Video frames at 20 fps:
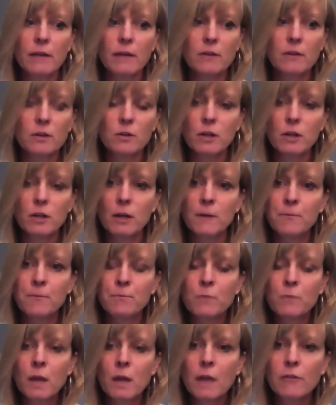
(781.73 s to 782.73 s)
in the new year.
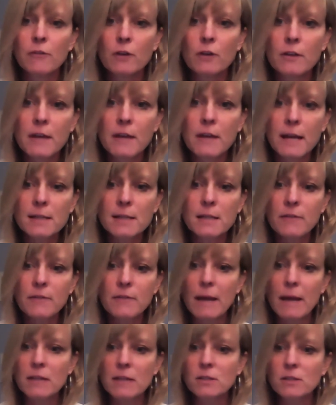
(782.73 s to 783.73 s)
If you're in the Next
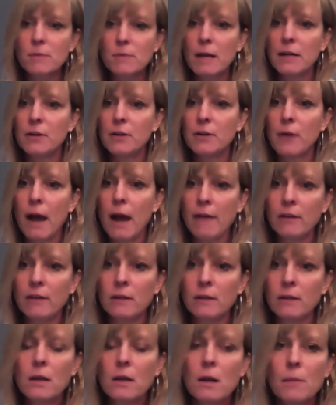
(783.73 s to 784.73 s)
Level Mastermind and you
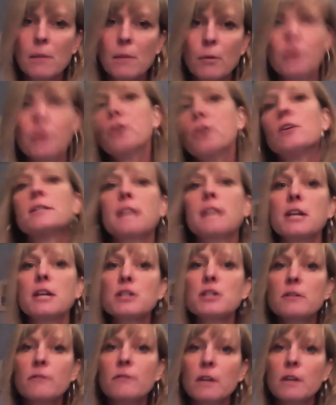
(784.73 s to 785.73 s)
haven't put your
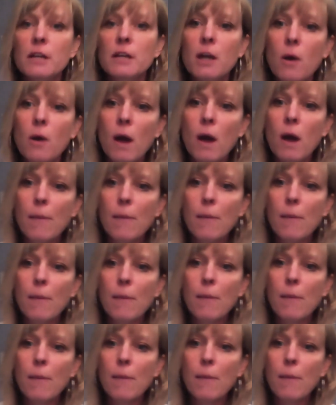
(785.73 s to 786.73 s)
intention video up on our
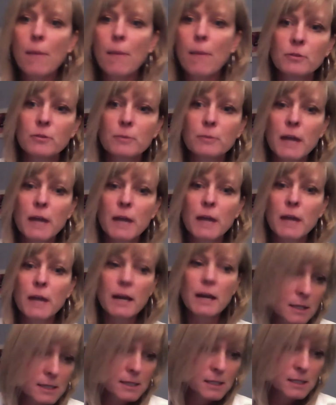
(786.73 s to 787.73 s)
Facebook group yet,
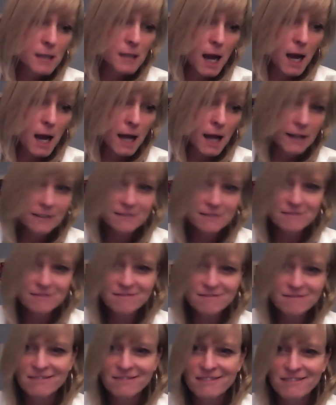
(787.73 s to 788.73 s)
Scott,
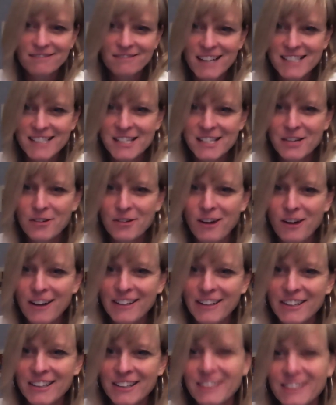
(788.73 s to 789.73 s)
I see you're
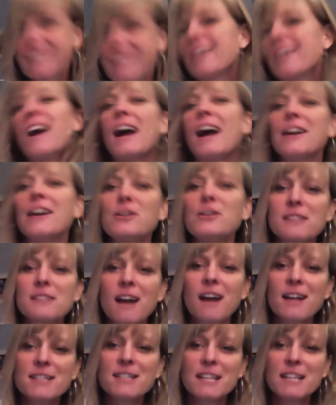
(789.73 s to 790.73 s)
on here. I know
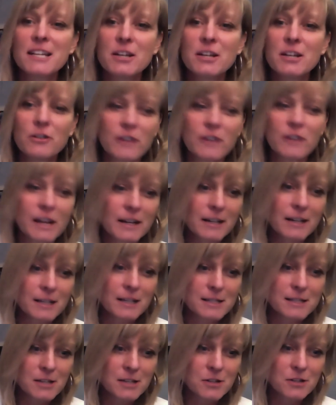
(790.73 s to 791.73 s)
Scott said he created
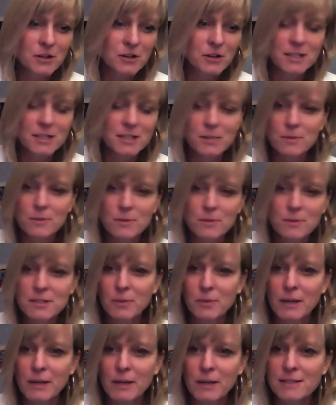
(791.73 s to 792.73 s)
his yesterday, so we're still
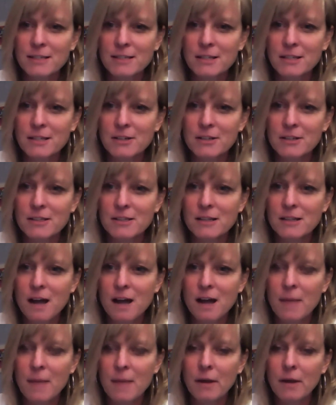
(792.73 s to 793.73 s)
waiting to see yours,
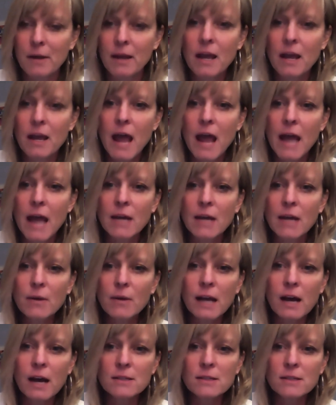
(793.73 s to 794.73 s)
Scott. But
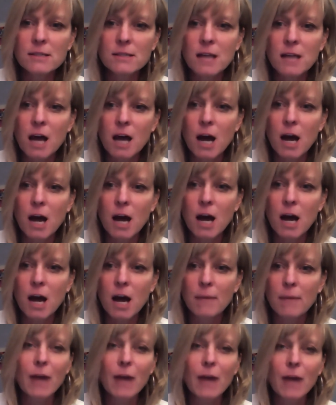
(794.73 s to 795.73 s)
anyone else,
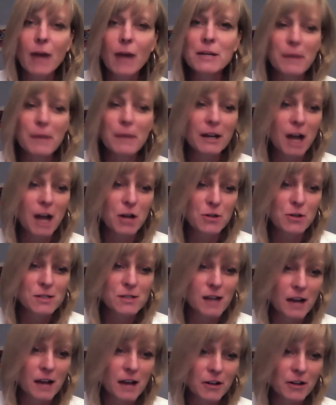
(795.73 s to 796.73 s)
and I don't mean to pick on
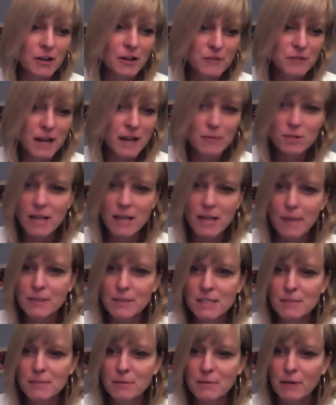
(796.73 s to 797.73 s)
you, Scott. Your name just
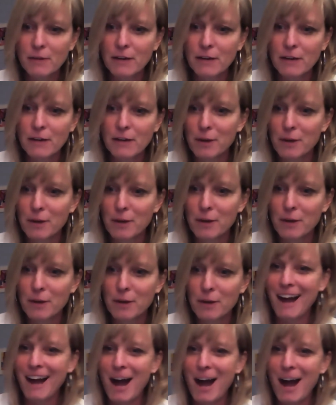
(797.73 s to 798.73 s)
happens to be right in front of me in
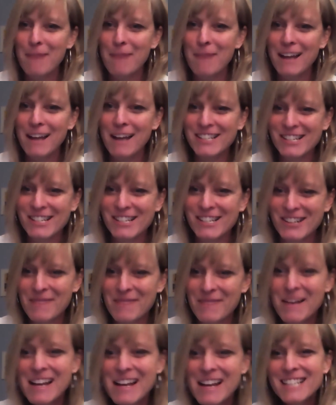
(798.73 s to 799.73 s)
the comment
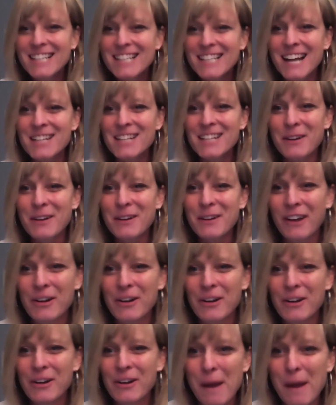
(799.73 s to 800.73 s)
stream. Scott's one of
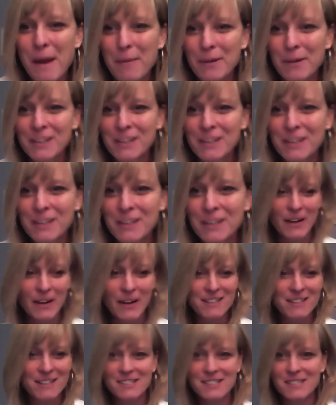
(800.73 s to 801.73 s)
our new members, so
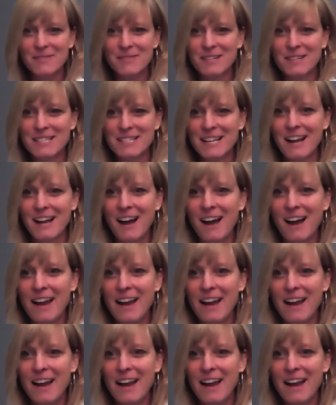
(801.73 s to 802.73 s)
I also just want to say
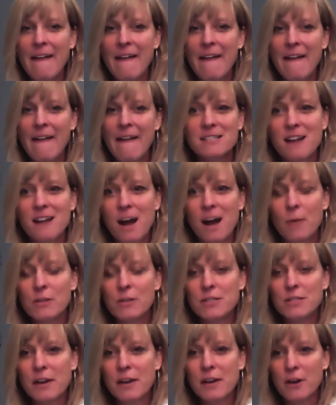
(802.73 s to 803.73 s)
hi to Scott.
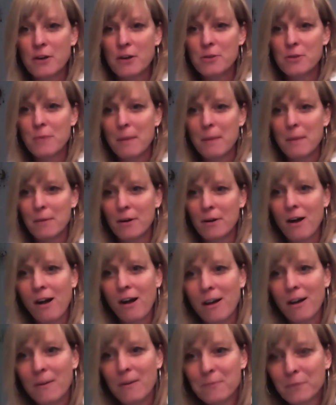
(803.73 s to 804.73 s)
We just had our new member
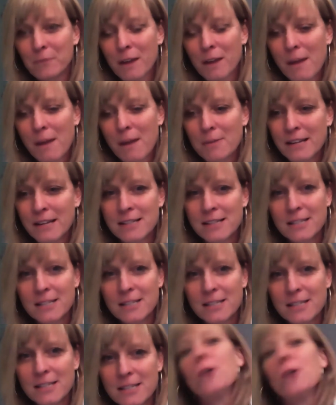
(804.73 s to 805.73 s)
call a couple days
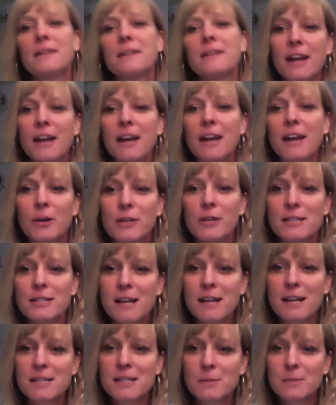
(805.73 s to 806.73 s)
ago, and I know he's
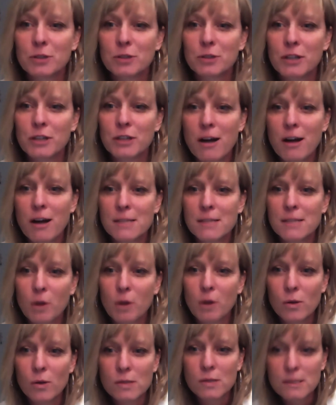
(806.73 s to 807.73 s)
got some really awesome
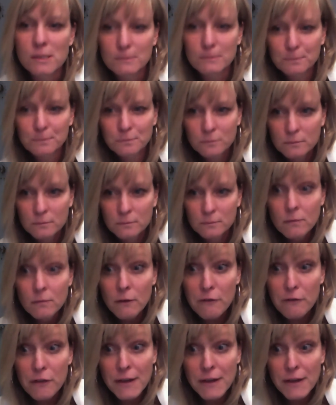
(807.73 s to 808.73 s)
goals
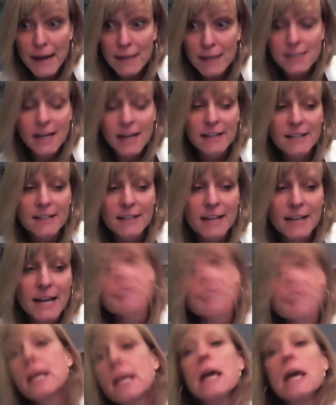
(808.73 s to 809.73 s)
for the next 90 days.
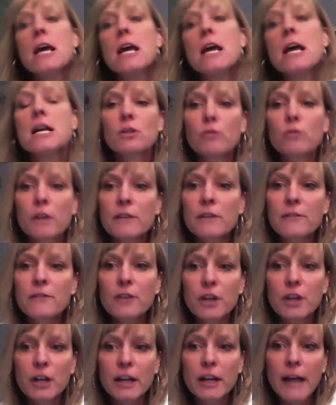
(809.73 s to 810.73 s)
So for
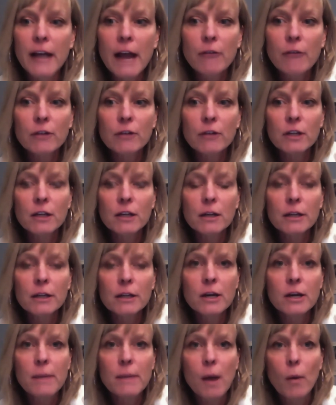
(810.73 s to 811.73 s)
you to get really
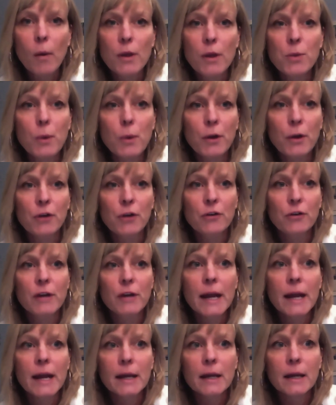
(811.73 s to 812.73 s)
clear about what you want to
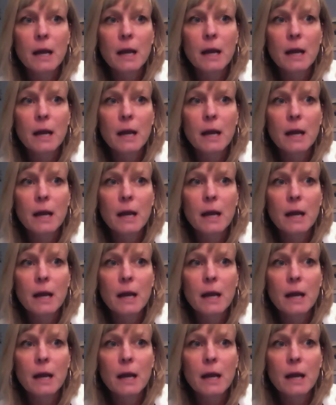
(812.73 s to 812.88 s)
create,